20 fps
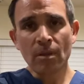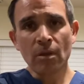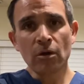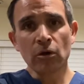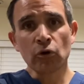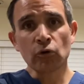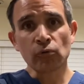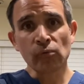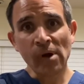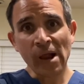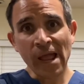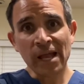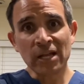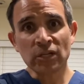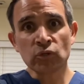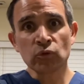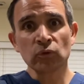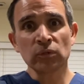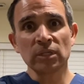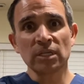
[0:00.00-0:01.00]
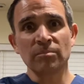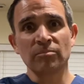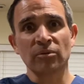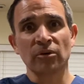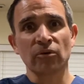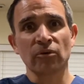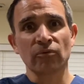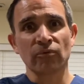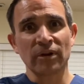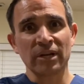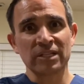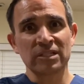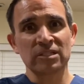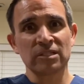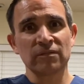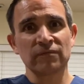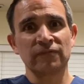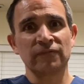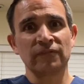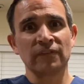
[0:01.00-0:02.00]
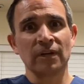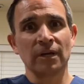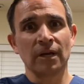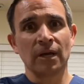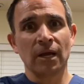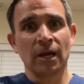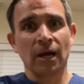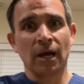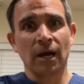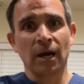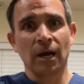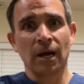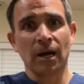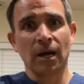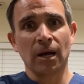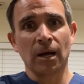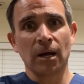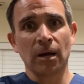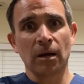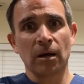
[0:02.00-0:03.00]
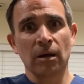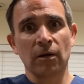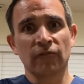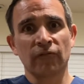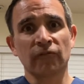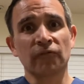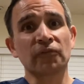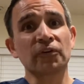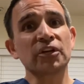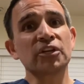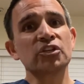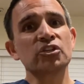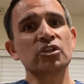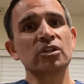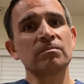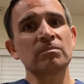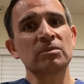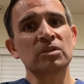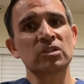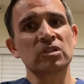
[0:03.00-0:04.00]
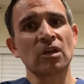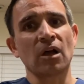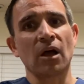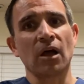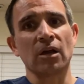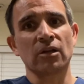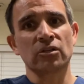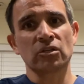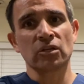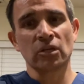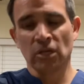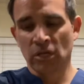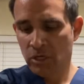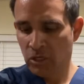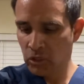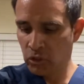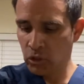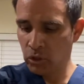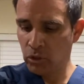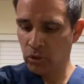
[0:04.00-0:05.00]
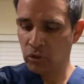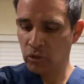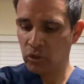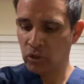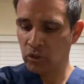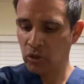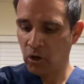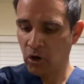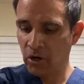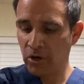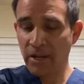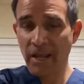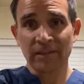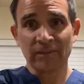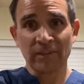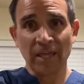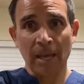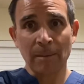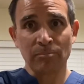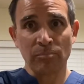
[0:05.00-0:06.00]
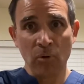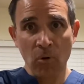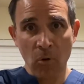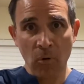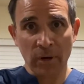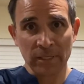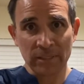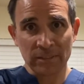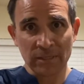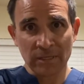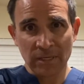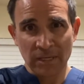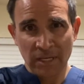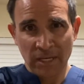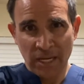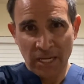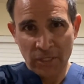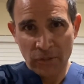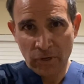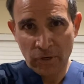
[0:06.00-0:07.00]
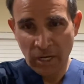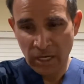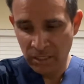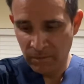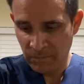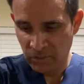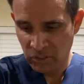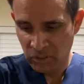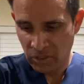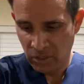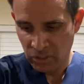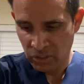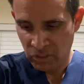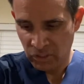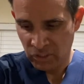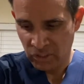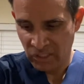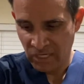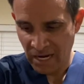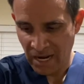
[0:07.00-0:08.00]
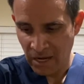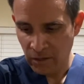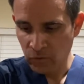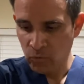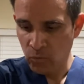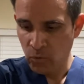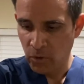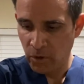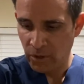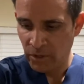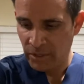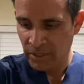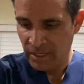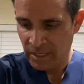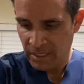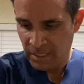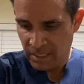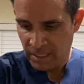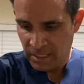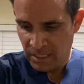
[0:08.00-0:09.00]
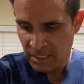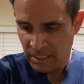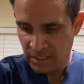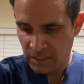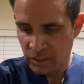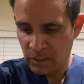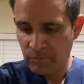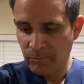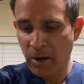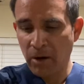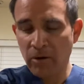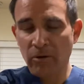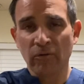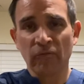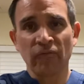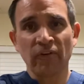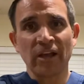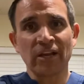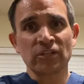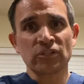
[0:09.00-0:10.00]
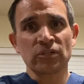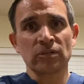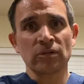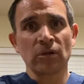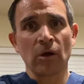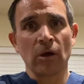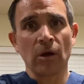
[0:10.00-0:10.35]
gradually progressive friction massage. So you start at that point and you kind of massage downward in a spiral fashion